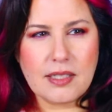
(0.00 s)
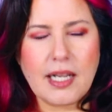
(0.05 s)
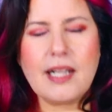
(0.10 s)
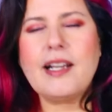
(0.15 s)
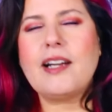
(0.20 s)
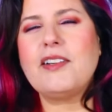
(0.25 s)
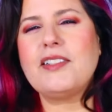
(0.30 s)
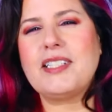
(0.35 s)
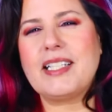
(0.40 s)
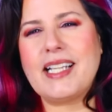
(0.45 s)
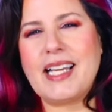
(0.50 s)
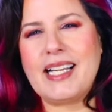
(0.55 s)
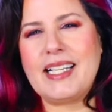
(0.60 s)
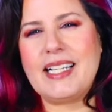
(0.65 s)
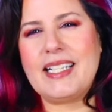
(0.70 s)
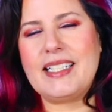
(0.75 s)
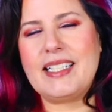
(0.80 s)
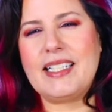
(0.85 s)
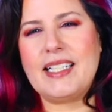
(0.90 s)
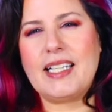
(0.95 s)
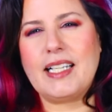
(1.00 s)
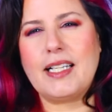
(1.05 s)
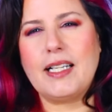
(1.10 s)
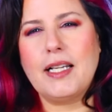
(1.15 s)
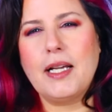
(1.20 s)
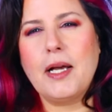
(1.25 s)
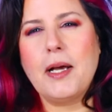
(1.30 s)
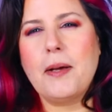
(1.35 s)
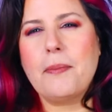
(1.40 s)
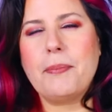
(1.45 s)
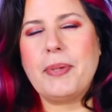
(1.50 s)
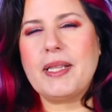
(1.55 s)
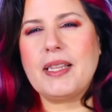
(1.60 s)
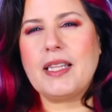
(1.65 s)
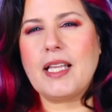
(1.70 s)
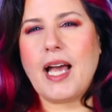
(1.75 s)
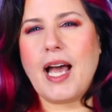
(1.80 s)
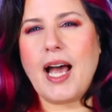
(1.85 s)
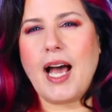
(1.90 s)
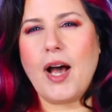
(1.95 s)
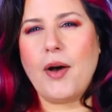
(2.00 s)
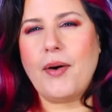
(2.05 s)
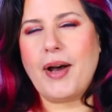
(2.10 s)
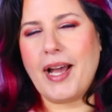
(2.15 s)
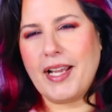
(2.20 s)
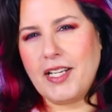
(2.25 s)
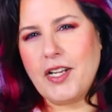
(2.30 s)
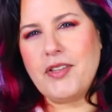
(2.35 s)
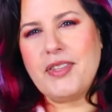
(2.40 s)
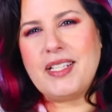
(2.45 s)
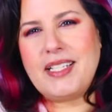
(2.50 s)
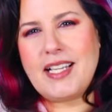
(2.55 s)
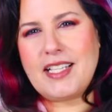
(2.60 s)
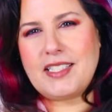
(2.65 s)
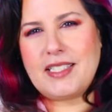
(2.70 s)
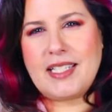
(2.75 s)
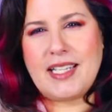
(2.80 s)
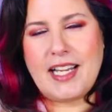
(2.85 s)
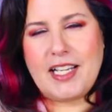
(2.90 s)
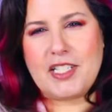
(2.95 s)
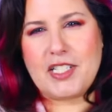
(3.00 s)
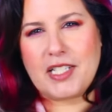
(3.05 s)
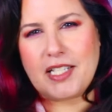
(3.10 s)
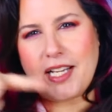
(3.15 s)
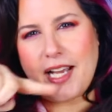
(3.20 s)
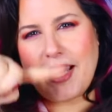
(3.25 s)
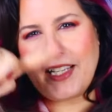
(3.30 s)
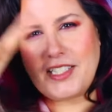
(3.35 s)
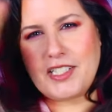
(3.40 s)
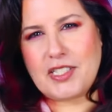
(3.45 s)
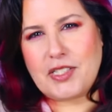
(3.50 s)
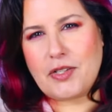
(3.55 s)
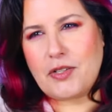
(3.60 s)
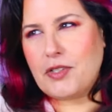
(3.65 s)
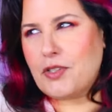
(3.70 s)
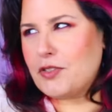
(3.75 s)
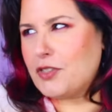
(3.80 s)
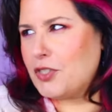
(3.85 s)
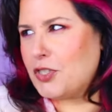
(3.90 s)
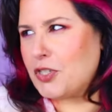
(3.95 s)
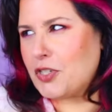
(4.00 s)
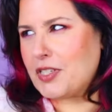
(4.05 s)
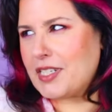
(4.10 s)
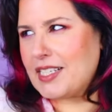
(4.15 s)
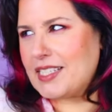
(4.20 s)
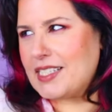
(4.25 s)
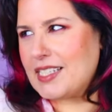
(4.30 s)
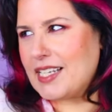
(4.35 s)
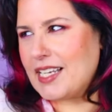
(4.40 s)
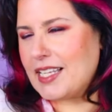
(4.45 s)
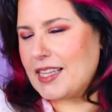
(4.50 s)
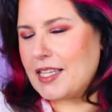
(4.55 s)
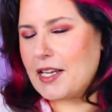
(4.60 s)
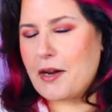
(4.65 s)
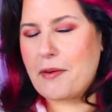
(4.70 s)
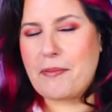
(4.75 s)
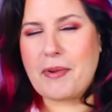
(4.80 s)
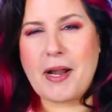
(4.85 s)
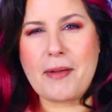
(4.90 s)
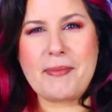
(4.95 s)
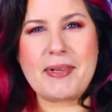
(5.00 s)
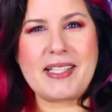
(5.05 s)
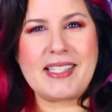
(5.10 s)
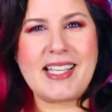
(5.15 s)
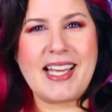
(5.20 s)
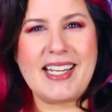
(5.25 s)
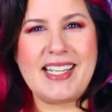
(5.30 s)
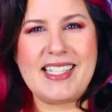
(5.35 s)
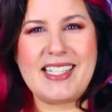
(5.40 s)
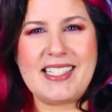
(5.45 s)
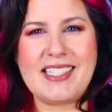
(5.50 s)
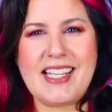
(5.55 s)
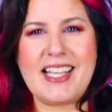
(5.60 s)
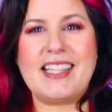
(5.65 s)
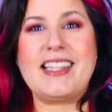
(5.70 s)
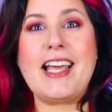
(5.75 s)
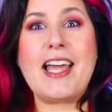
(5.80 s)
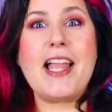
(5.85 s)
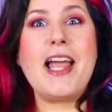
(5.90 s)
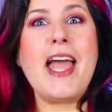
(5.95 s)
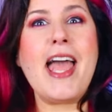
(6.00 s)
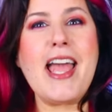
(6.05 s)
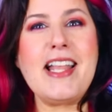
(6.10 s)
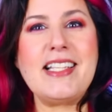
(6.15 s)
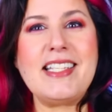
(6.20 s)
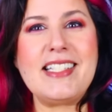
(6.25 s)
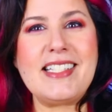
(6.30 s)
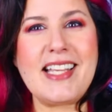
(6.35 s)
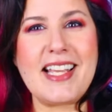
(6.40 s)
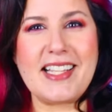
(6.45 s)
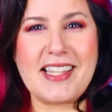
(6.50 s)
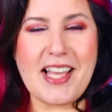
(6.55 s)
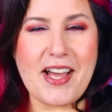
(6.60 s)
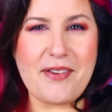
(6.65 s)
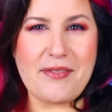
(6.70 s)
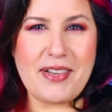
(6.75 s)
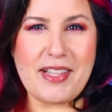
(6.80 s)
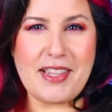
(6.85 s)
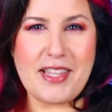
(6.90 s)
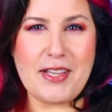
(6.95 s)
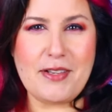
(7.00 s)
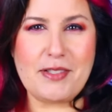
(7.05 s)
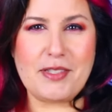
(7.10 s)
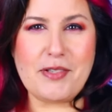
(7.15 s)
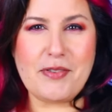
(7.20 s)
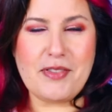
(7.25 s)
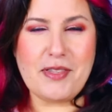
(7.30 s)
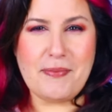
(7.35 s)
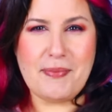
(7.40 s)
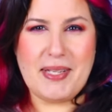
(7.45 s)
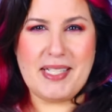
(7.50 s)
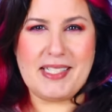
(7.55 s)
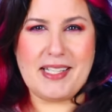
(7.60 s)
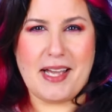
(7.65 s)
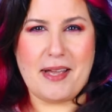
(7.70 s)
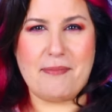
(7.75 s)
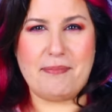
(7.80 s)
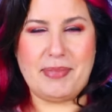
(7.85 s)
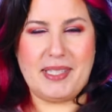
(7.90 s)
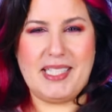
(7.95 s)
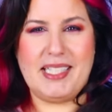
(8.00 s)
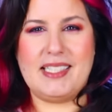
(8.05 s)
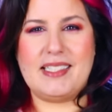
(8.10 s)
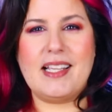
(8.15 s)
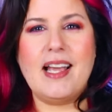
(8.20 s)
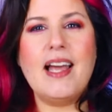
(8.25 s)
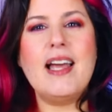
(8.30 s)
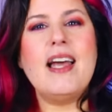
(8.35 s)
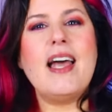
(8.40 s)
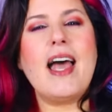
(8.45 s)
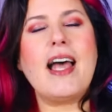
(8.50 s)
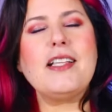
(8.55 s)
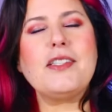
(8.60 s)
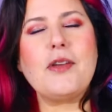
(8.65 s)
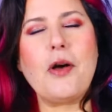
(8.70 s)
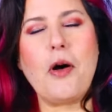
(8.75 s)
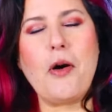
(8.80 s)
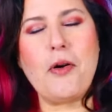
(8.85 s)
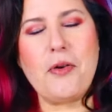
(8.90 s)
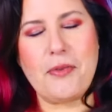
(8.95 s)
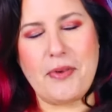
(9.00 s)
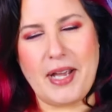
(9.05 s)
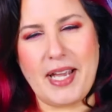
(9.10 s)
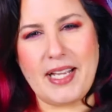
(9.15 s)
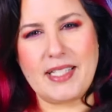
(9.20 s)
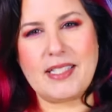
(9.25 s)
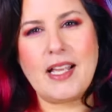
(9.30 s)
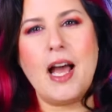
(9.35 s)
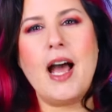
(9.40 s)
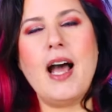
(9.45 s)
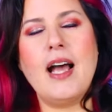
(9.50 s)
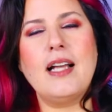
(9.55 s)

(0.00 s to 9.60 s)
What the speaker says: Of course I got an idea. But the how. I know the destination. I just don't know the journey to get there. But I'm excited to take that and to take that with you. So in the meantime, please, as always,